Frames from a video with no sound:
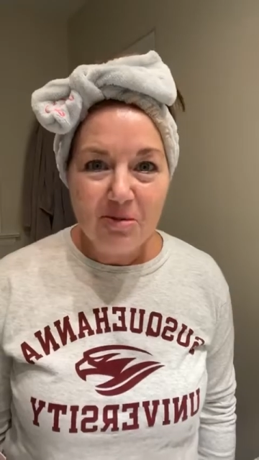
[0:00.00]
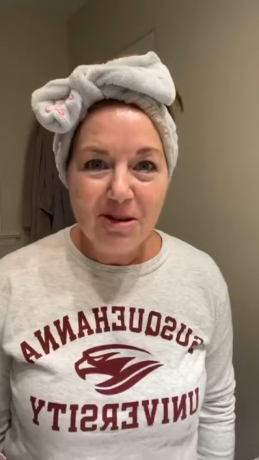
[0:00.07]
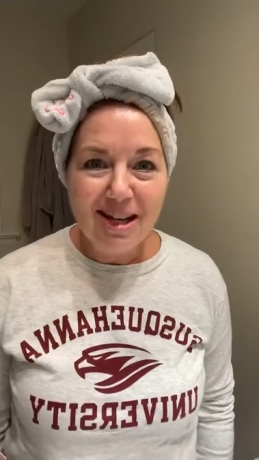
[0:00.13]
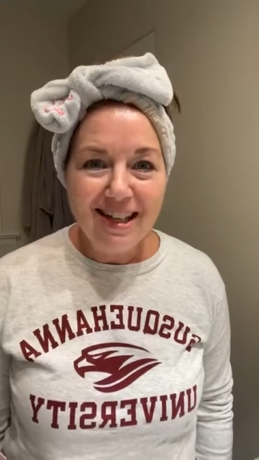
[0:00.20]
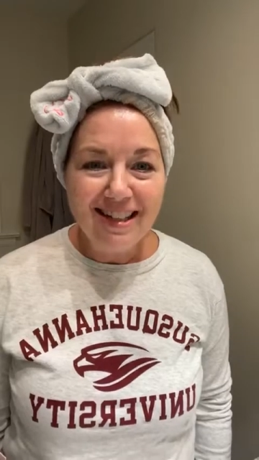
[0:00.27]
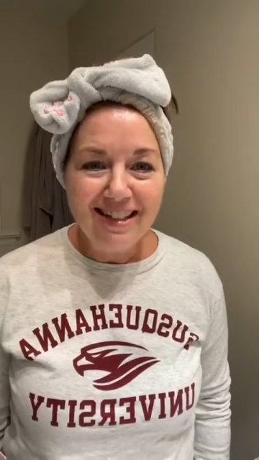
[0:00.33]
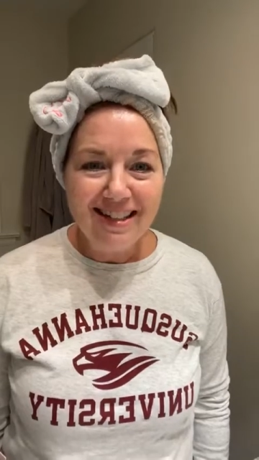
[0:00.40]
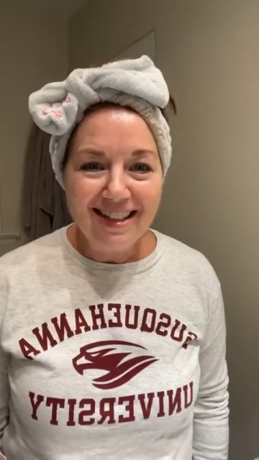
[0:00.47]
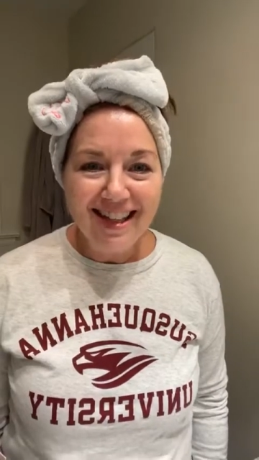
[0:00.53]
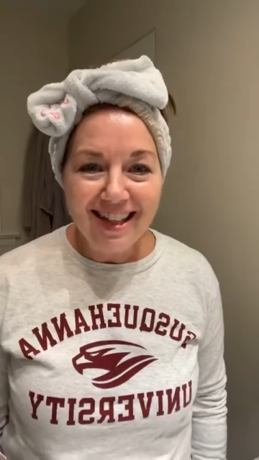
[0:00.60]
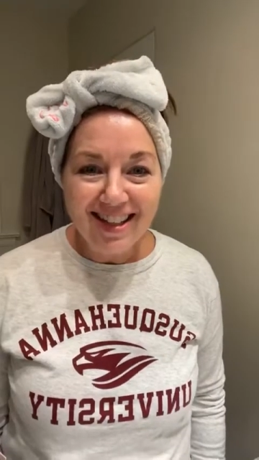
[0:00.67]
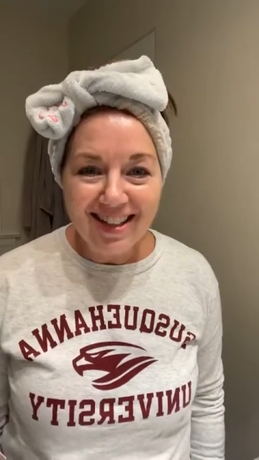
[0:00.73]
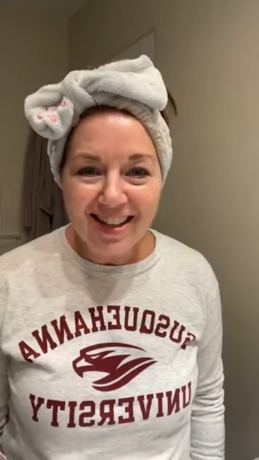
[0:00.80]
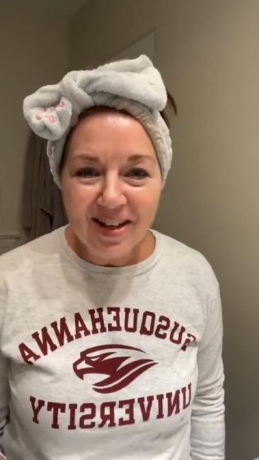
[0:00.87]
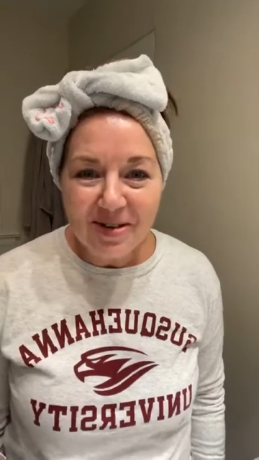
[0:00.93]
Well,
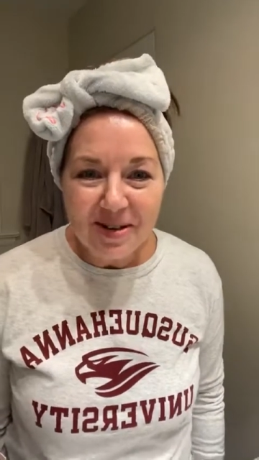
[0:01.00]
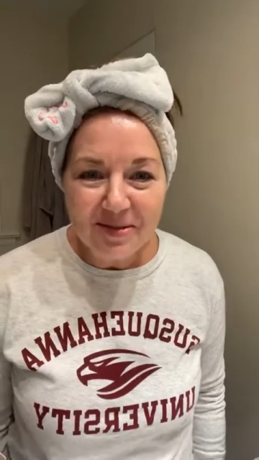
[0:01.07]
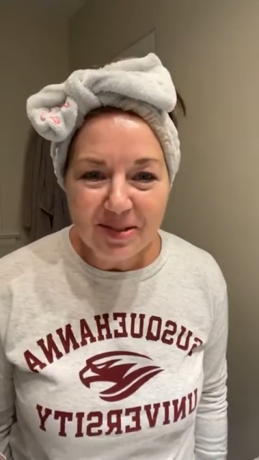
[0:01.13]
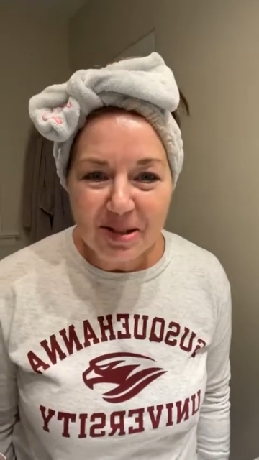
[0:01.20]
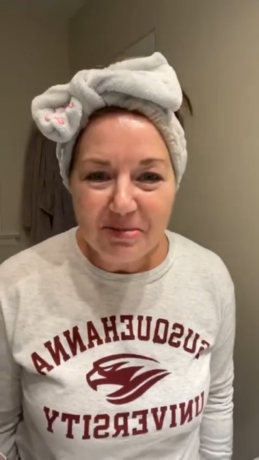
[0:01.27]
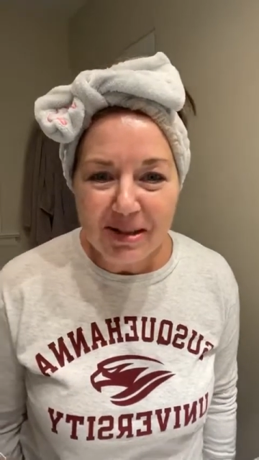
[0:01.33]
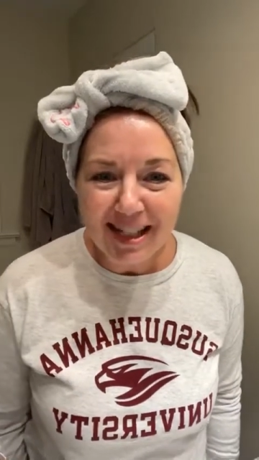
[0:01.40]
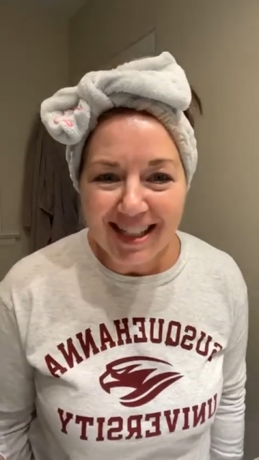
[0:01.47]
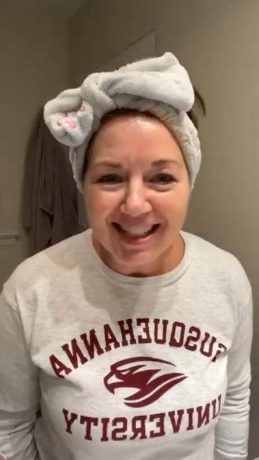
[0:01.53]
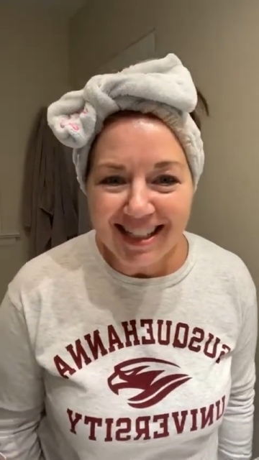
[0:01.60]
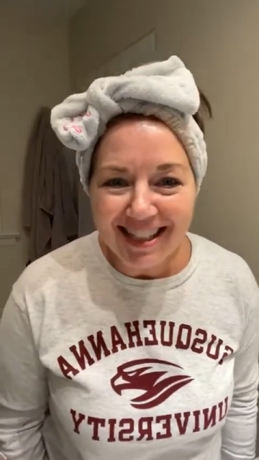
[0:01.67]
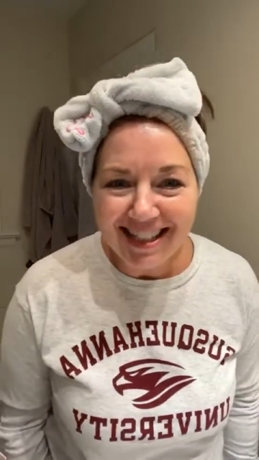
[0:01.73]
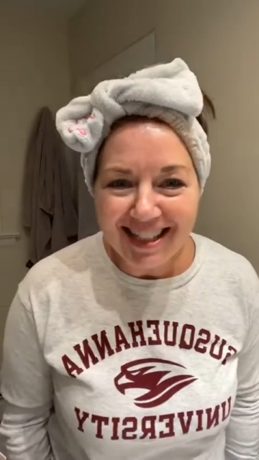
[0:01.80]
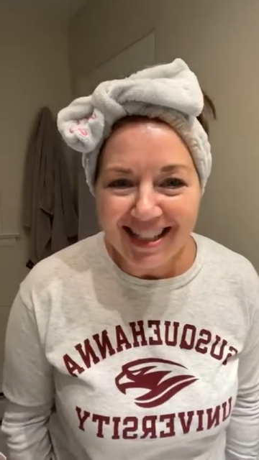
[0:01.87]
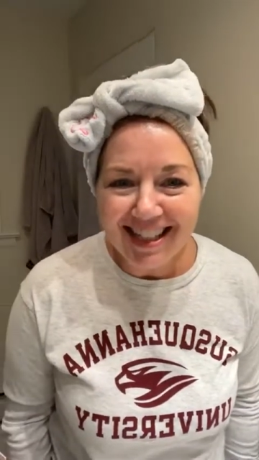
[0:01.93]
hello
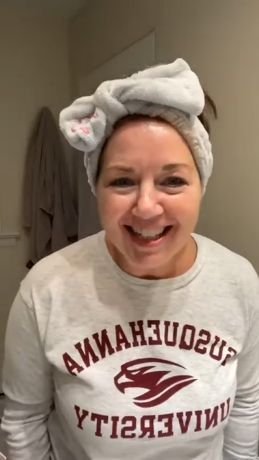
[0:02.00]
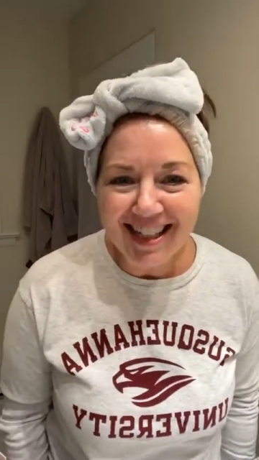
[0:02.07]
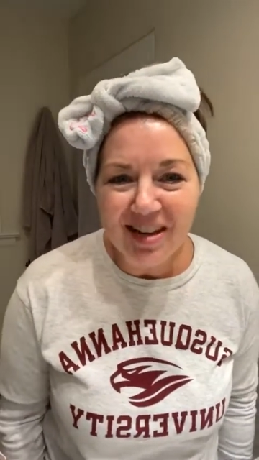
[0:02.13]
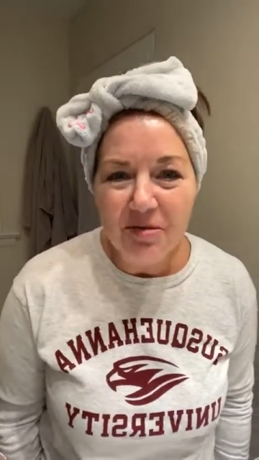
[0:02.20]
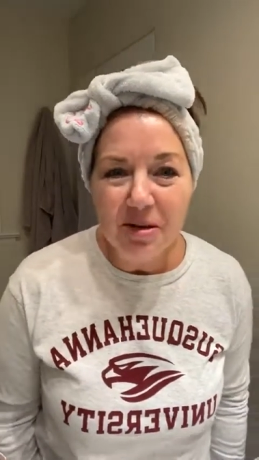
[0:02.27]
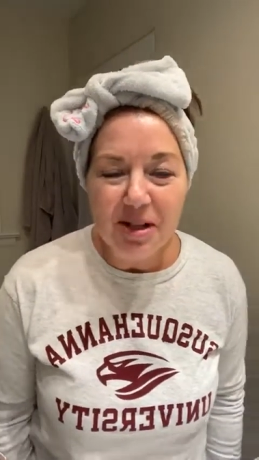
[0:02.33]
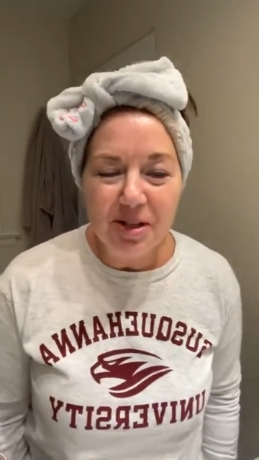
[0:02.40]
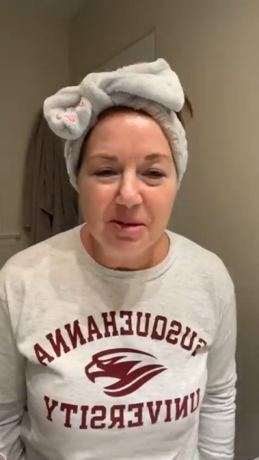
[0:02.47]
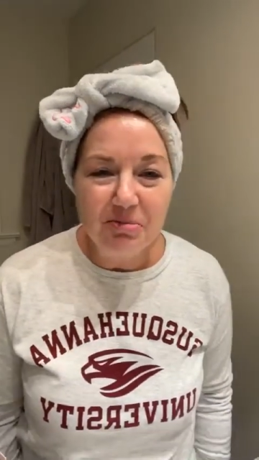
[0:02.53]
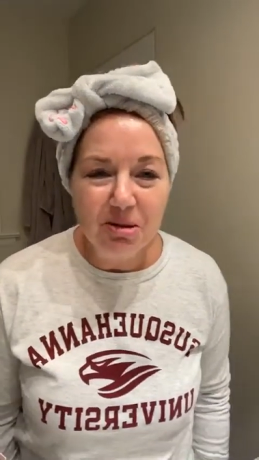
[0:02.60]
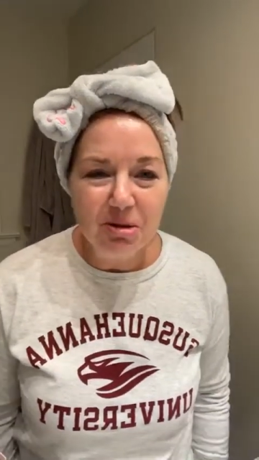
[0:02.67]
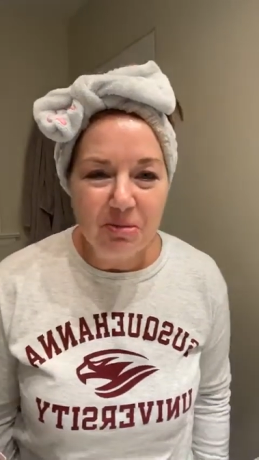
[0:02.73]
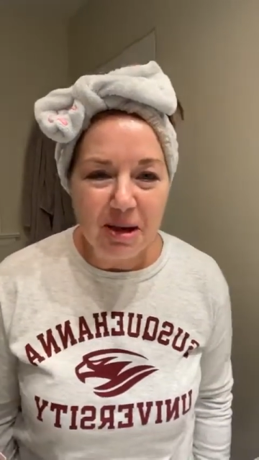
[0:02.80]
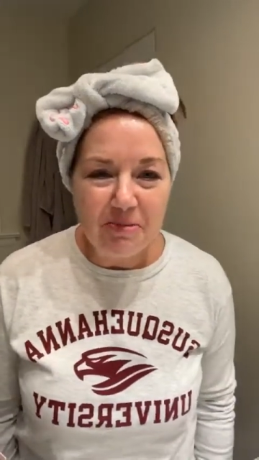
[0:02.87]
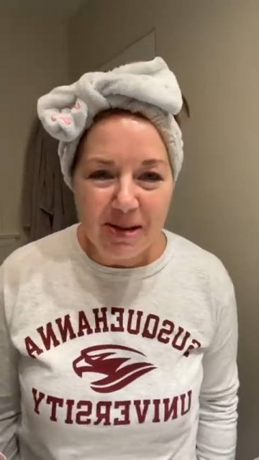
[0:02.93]
everybody. Welcome
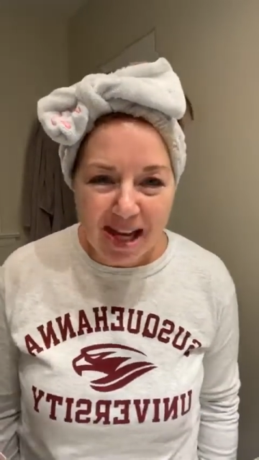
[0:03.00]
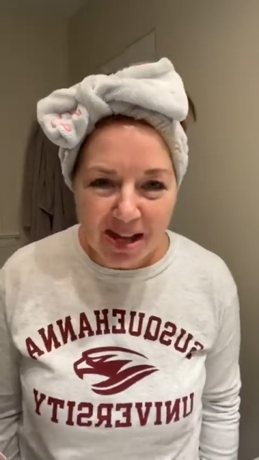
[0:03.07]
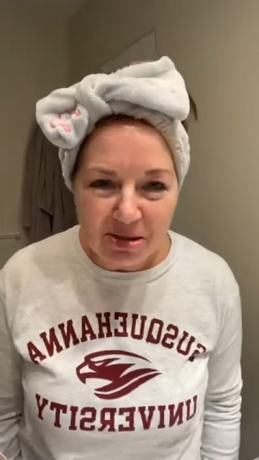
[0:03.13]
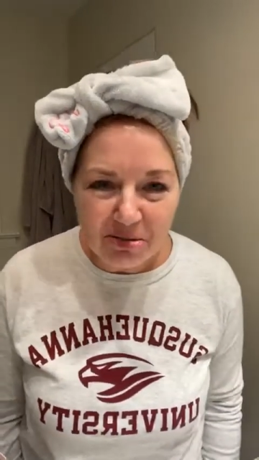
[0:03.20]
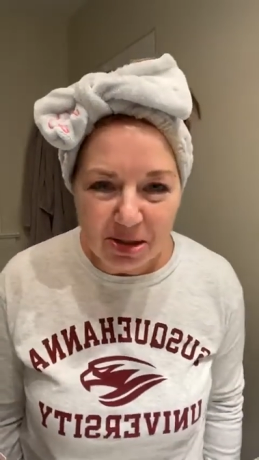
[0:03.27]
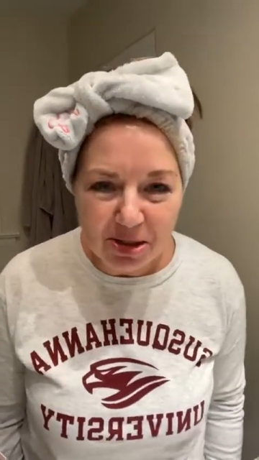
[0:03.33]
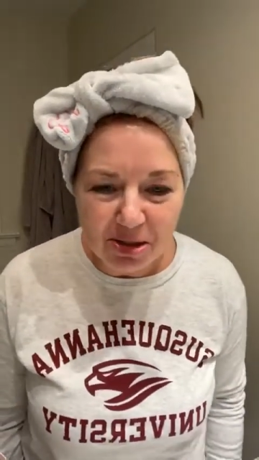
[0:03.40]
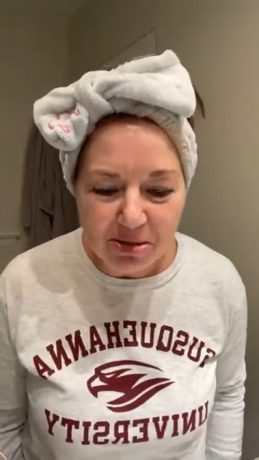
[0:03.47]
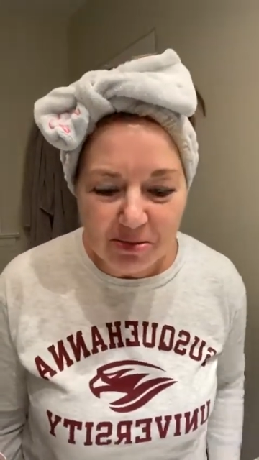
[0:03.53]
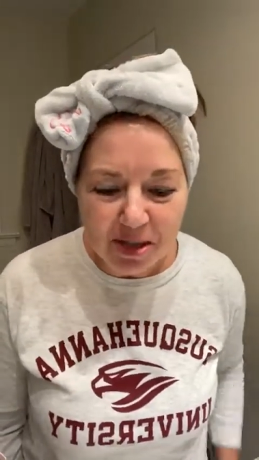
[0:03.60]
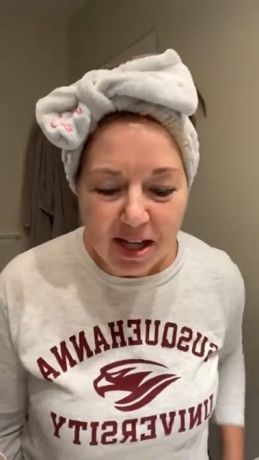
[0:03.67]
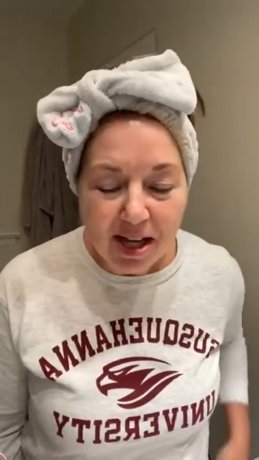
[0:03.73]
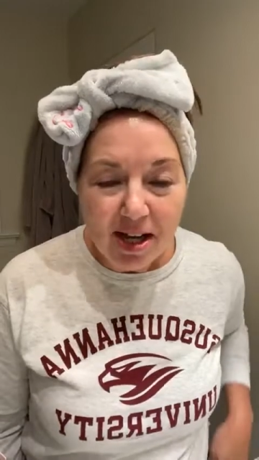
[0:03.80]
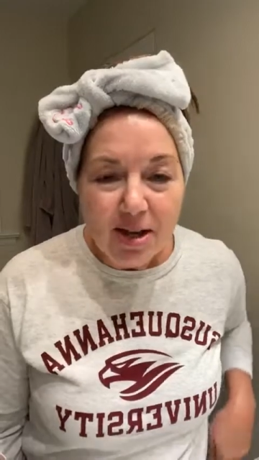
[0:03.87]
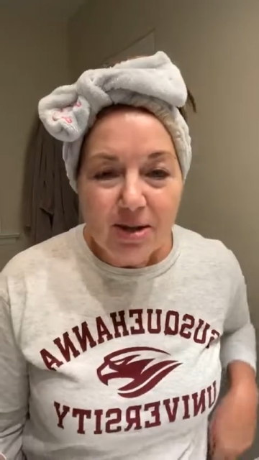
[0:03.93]
to my bathroom.